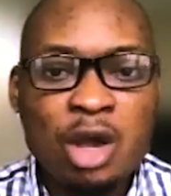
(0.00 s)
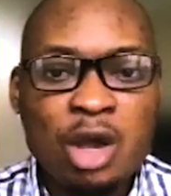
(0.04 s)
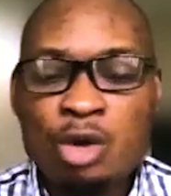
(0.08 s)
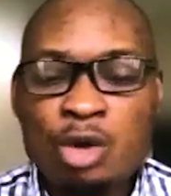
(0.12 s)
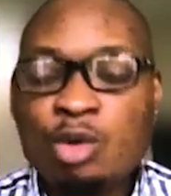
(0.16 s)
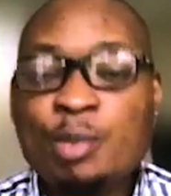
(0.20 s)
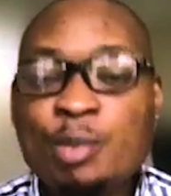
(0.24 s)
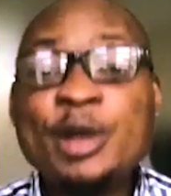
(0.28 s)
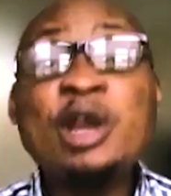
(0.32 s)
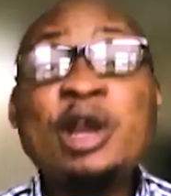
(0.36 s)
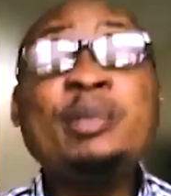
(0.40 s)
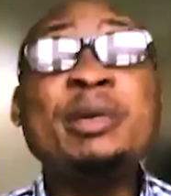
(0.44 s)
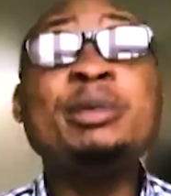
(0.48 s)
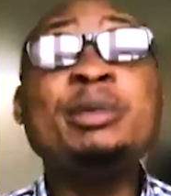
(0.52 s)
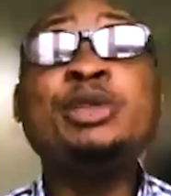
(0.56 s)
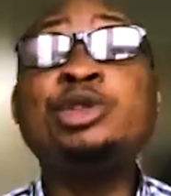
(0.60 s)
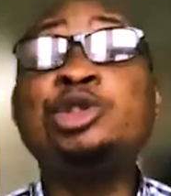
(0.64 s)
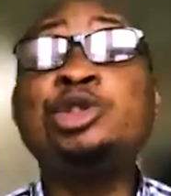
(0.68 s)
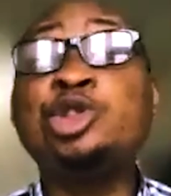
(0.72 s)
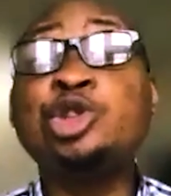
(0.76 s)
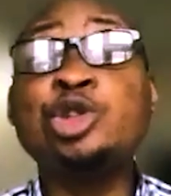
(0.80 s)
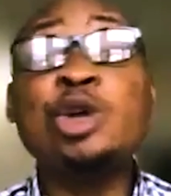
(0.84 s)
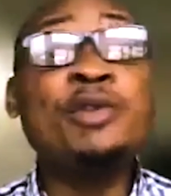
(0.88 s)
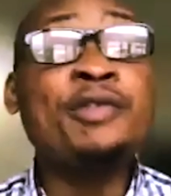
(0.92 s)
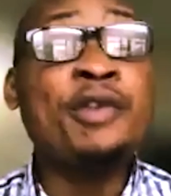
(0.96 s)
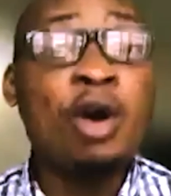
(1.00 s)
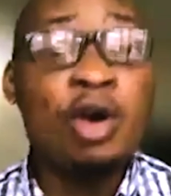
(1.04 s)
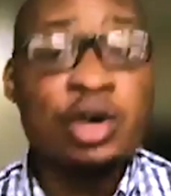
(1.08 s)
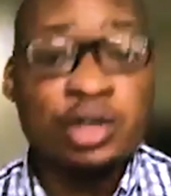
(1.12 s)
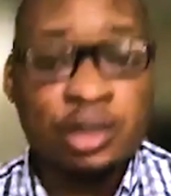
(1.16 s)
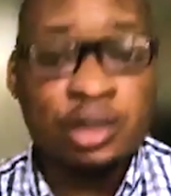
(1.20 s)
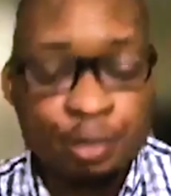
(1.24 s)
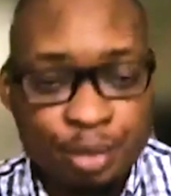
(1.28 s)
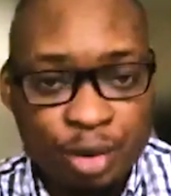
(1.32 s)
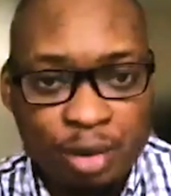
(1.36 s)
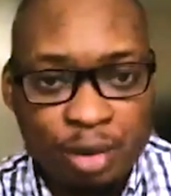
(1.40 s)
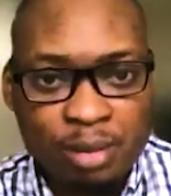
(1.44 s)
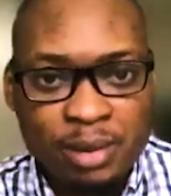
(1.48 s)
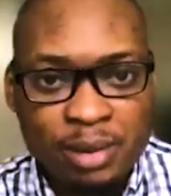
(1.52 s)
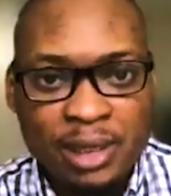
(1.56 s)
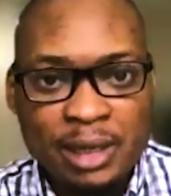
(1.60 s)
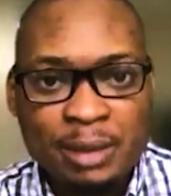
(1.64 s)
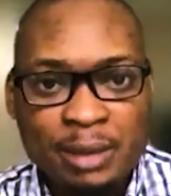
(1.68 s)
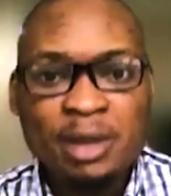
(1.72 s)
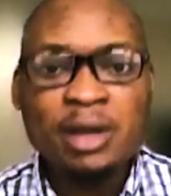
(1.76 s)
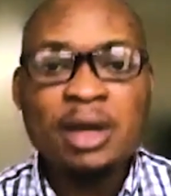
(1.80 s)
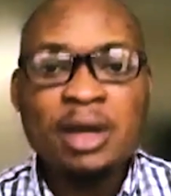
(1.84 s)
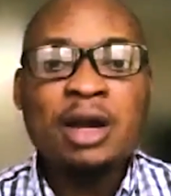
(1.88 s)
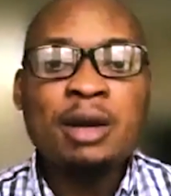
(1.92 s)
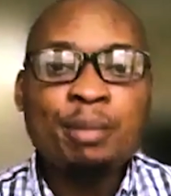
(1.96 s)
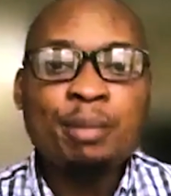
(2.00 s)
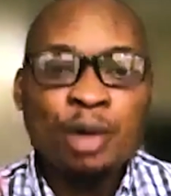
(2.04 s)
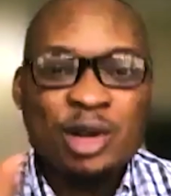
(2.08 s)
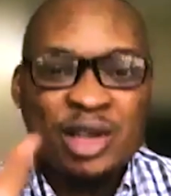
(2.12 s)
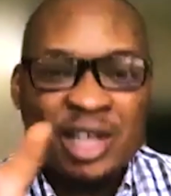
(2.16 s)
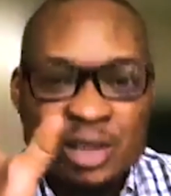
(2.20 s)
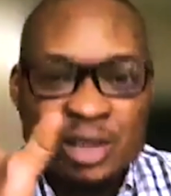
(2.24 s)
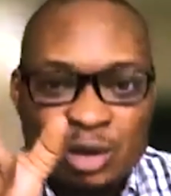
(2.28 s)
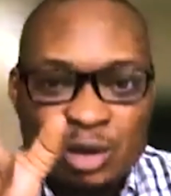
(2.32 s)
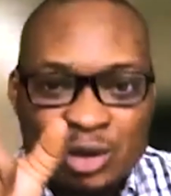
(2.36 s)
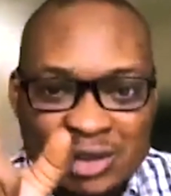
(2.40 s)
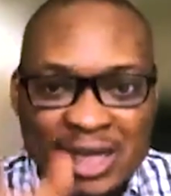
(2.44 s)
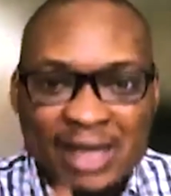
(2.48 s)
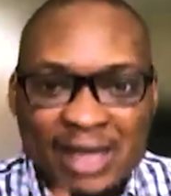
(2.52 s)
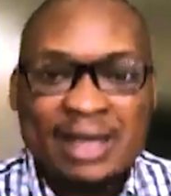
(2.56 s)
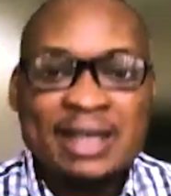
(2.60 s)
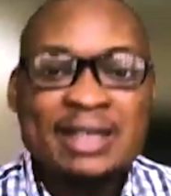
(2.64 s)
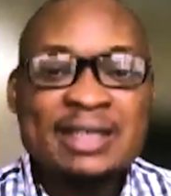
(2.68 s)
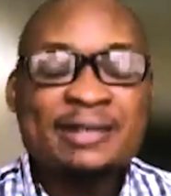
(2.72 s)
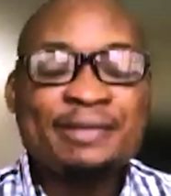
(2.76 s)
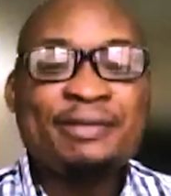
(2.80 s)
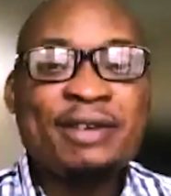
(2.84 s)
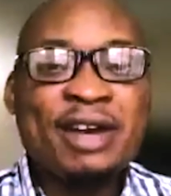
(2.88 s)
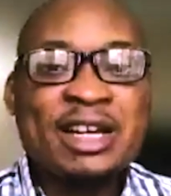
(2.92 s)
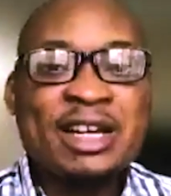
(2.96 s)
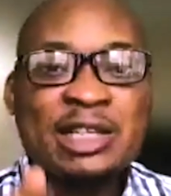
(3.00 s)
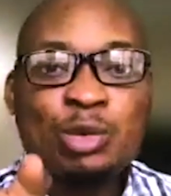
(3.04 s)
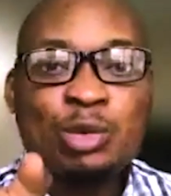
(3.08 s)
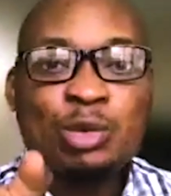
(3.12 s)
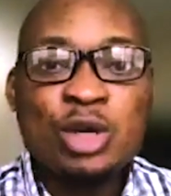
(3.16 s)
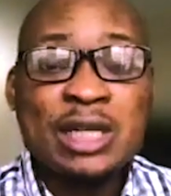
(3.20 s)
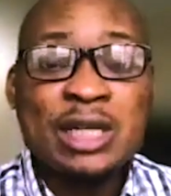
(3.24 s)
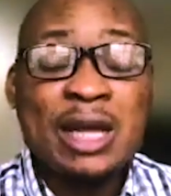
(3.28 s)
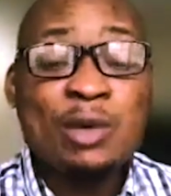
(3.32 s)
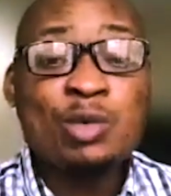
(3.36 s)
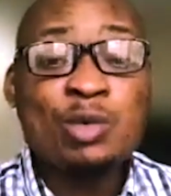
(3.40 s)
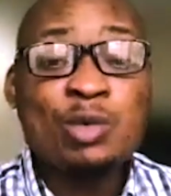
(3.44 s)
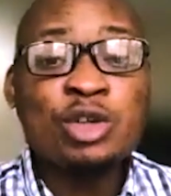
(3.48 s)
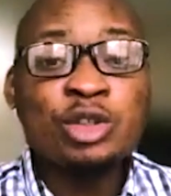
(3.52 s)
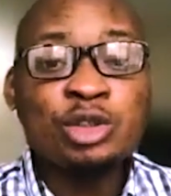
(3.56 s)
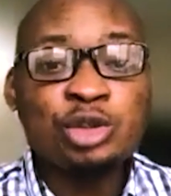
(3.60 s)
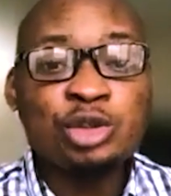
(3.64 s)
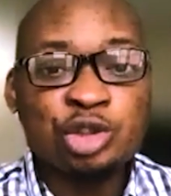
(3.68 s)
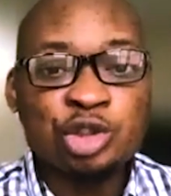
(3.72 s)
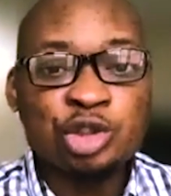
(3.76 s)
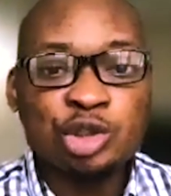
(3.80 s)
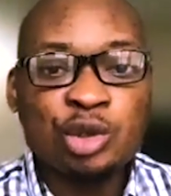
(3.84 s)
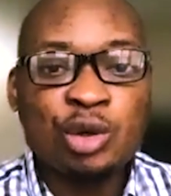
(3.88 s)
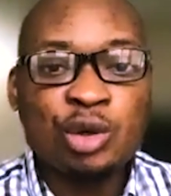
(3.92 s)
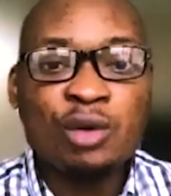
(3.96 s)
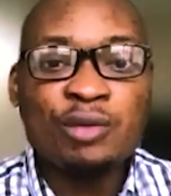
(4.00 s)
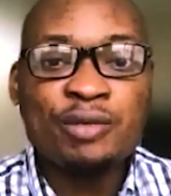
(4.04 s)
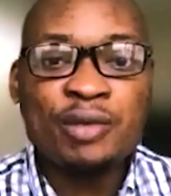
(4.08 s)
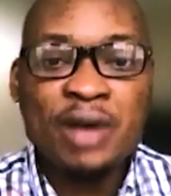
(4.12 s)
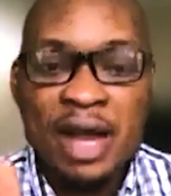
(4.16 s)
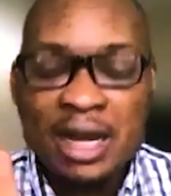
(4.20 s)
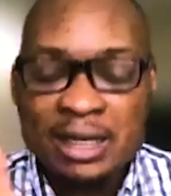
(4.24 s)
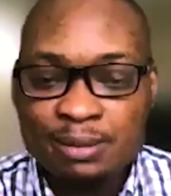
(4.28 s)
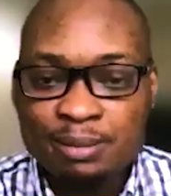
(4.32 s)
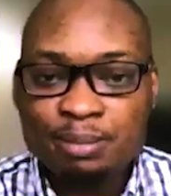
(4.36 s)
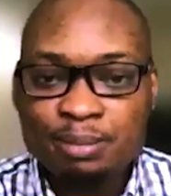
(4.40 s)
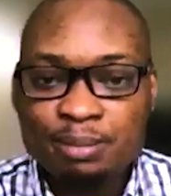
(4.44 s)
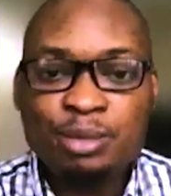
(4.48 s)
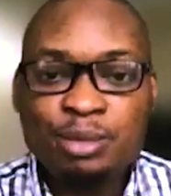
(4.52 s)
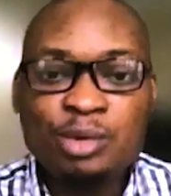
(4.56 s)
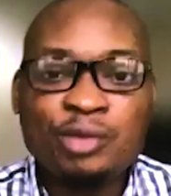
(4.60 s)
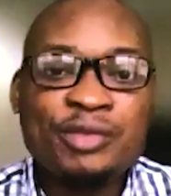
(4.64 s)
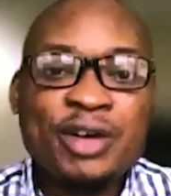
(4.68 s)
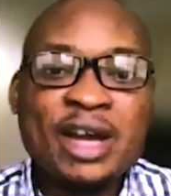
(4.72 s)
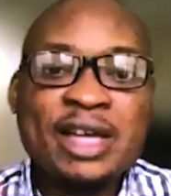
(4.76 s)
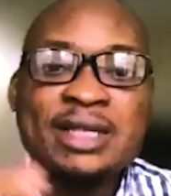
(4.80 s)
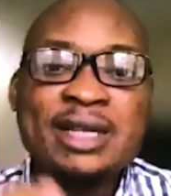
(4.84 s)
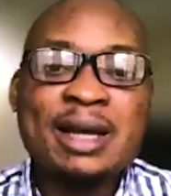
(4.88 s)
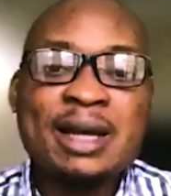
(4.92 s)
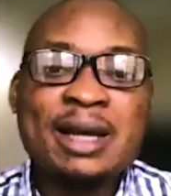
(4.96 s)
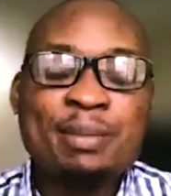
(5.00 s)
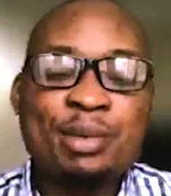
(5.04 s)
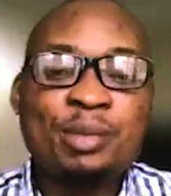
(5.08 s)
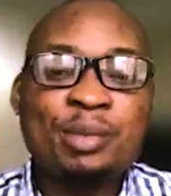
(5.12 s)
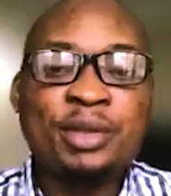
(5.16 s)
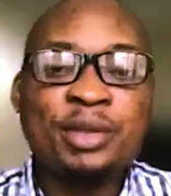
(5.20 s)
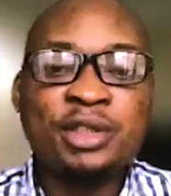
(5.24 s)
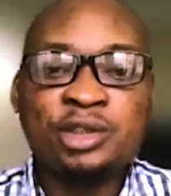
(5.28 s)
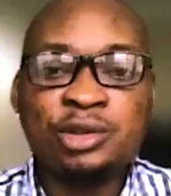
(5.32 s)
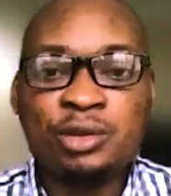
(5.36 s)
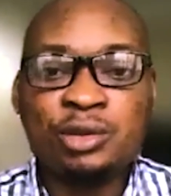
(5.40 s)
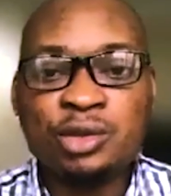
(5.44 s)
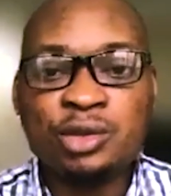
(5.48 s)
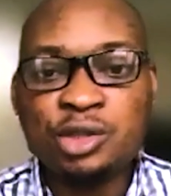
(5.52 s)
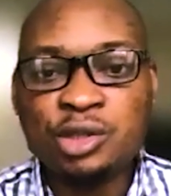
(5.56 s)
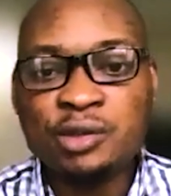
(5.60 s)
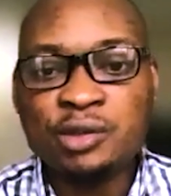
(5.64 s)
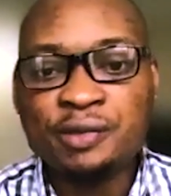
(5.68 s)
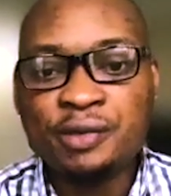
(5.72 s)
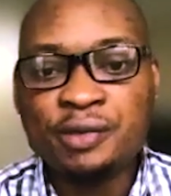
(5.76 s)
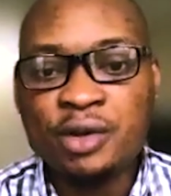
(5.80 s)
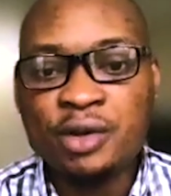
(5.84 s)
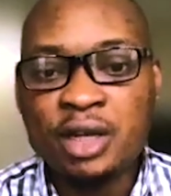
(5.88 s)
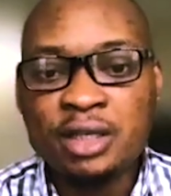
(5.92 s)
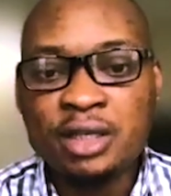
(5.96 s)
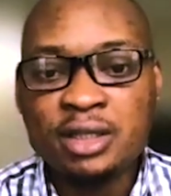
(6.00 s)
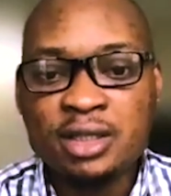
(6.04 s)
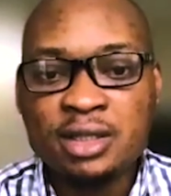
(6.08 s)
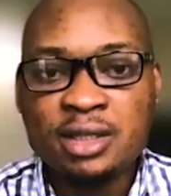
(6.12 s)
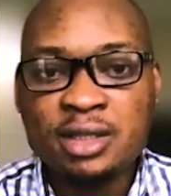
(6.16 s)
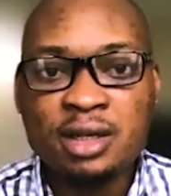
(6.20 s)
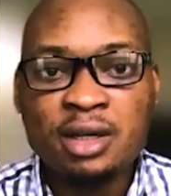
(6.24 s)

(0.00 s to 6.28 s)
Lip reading: We may not be able to solve all the problem, but let us identify the one that we want to solve and provide the appropriate solution for it.